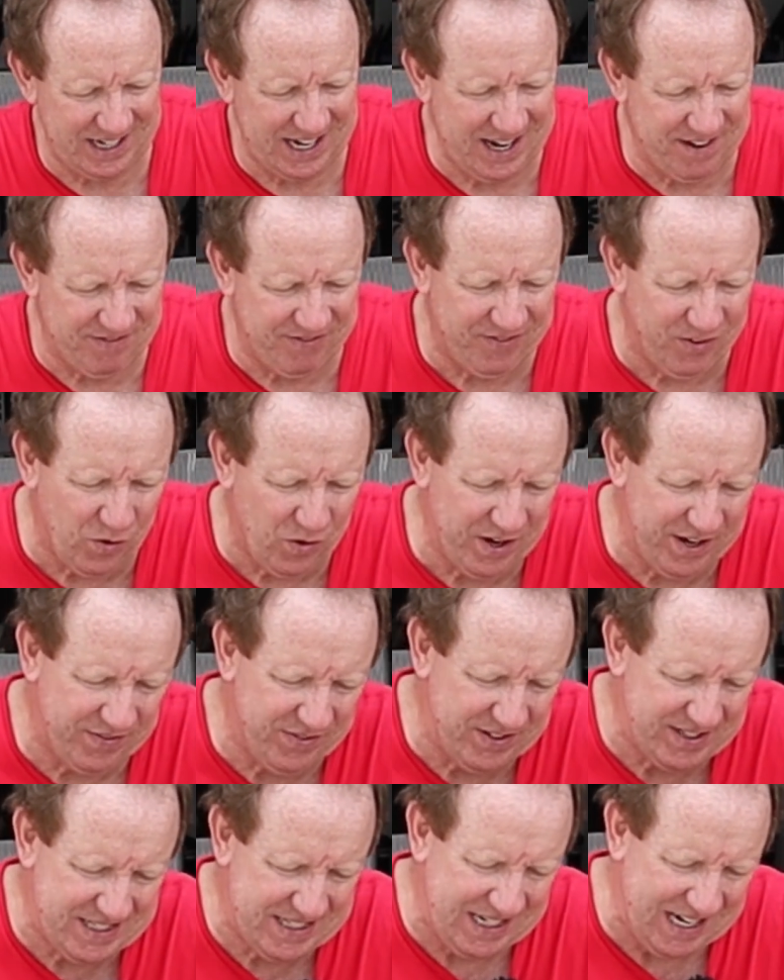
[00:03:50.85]
I got 4
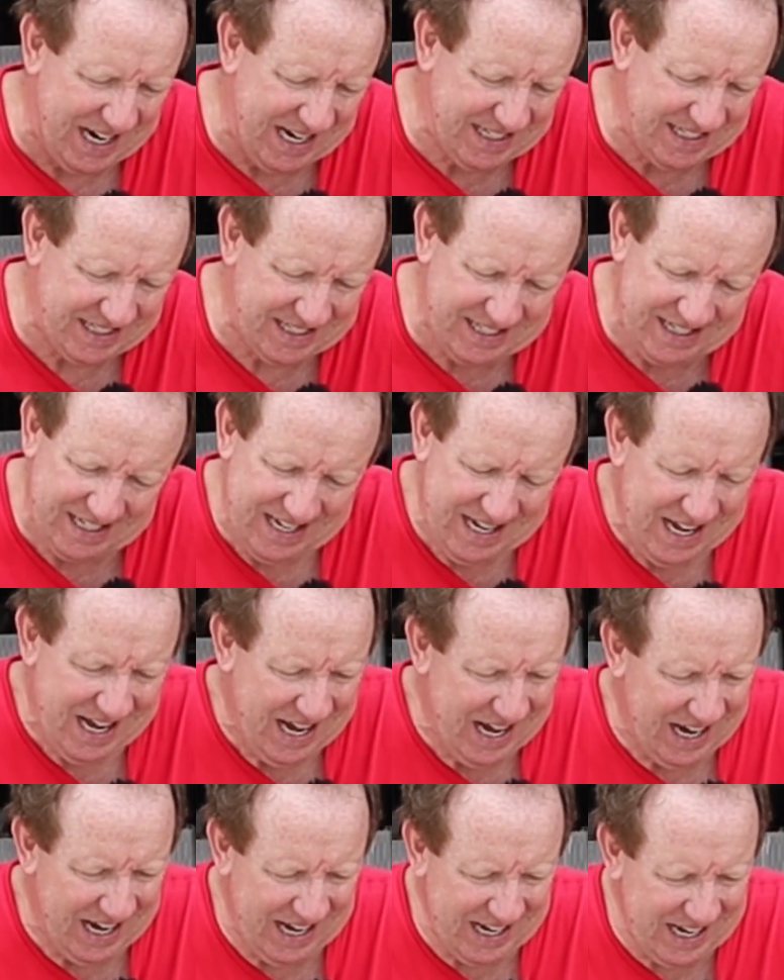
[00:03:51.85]
different sizes.
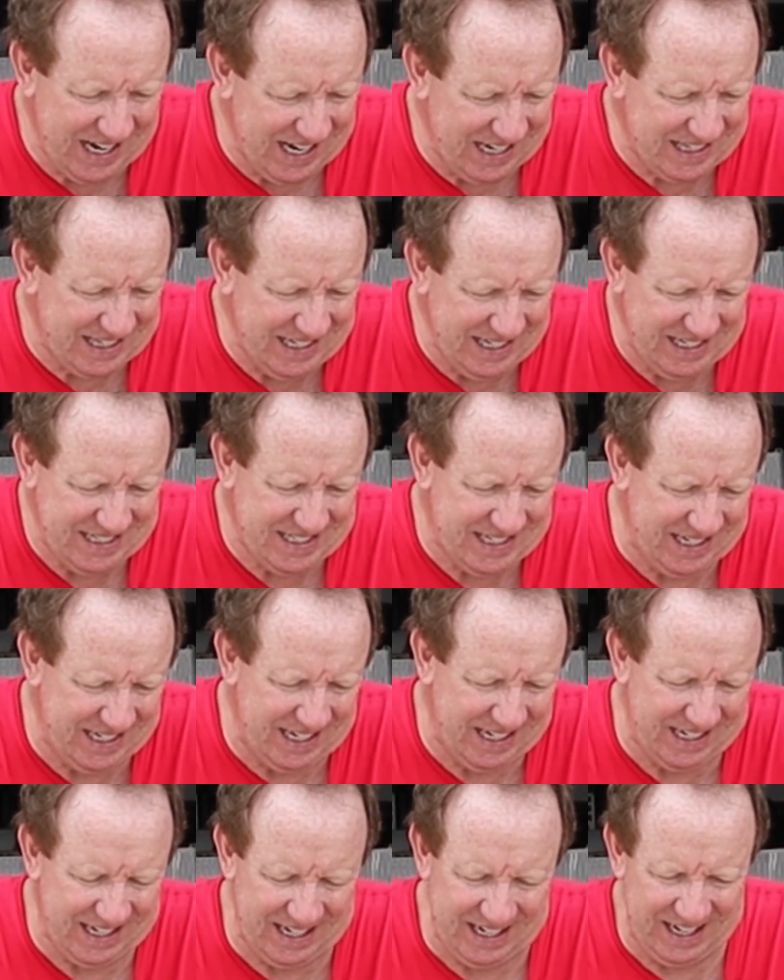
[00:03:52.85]
I got these
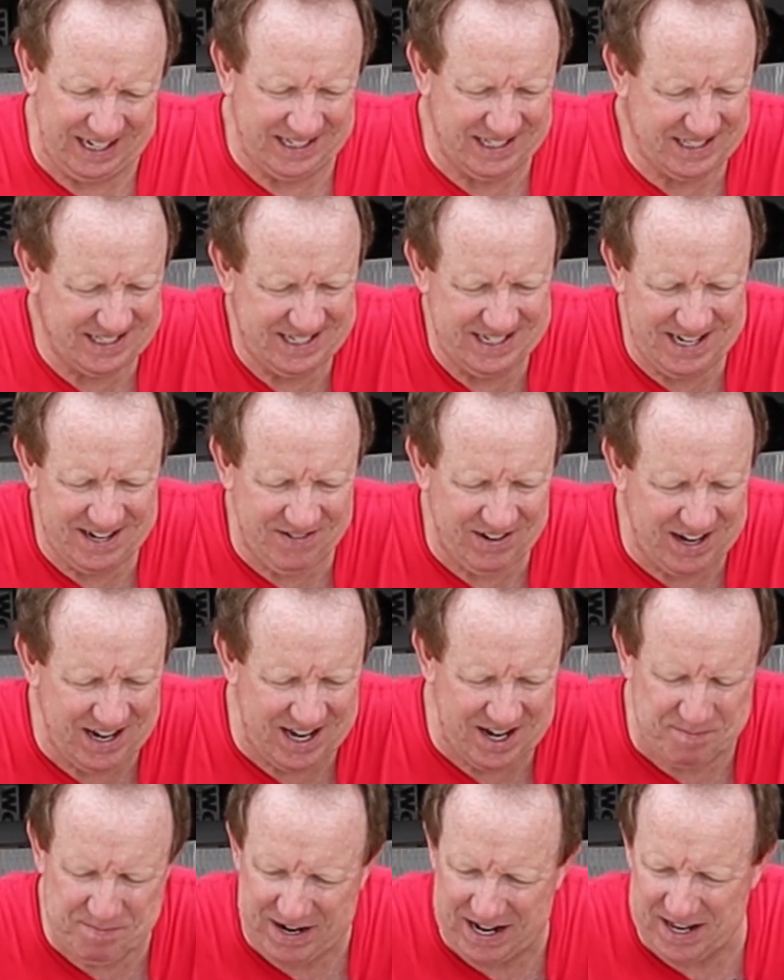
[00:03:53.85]
and I just never
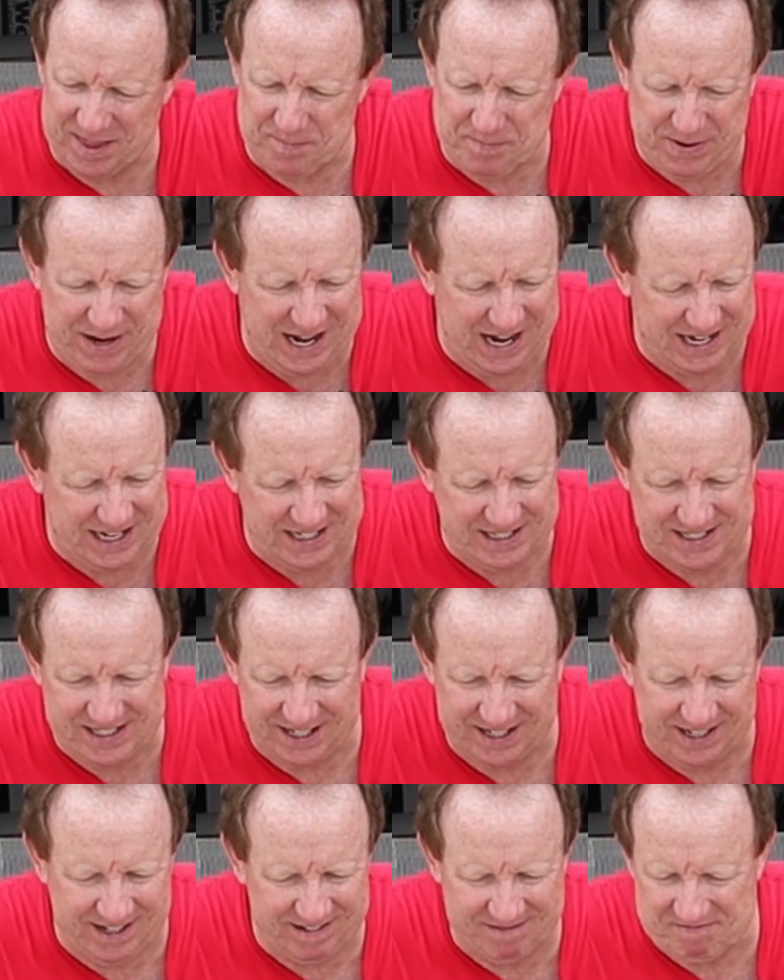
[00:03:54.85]
got them out of the package.
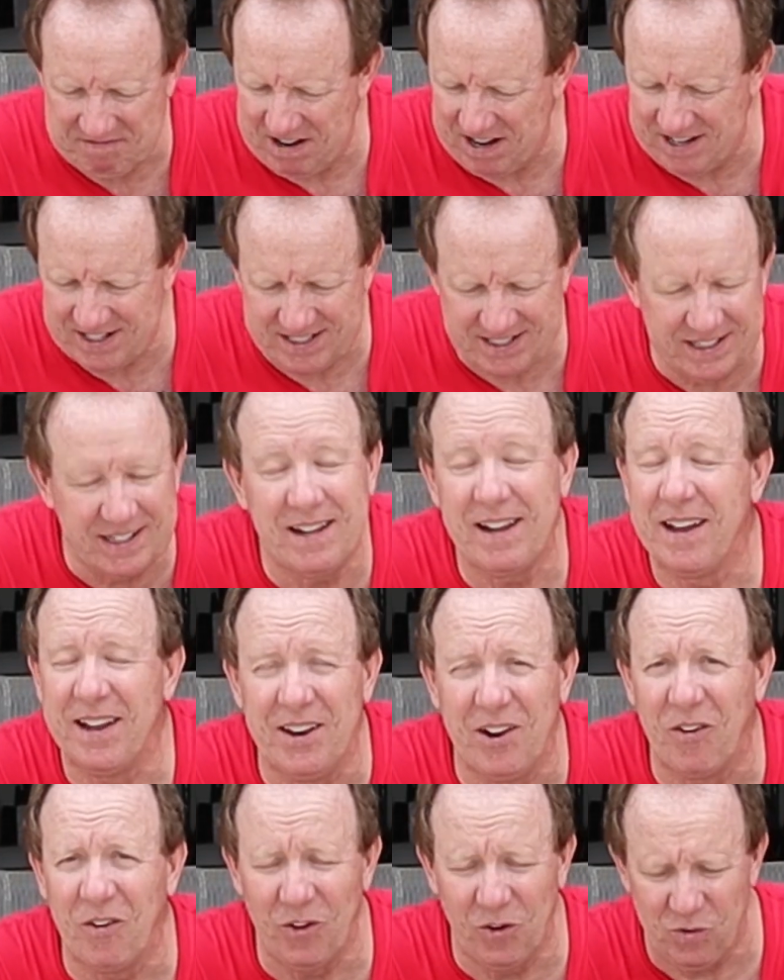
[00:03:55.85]
Honestly, I
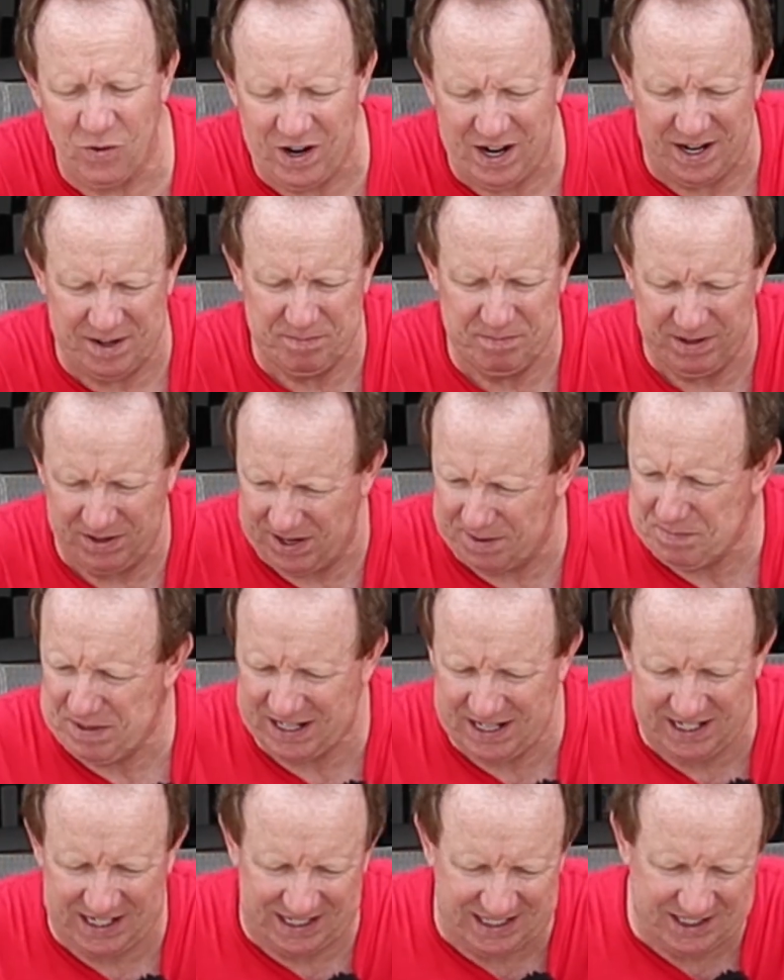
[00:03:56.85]
don't know why, but I'm
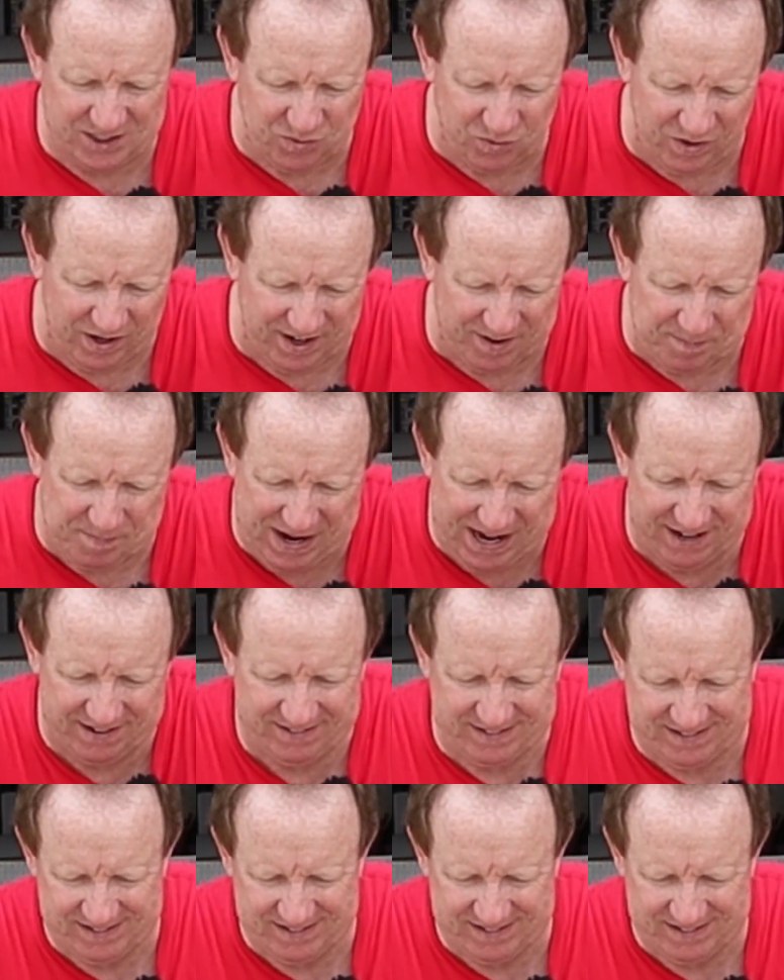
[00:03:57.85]
gonna get at least one of them out.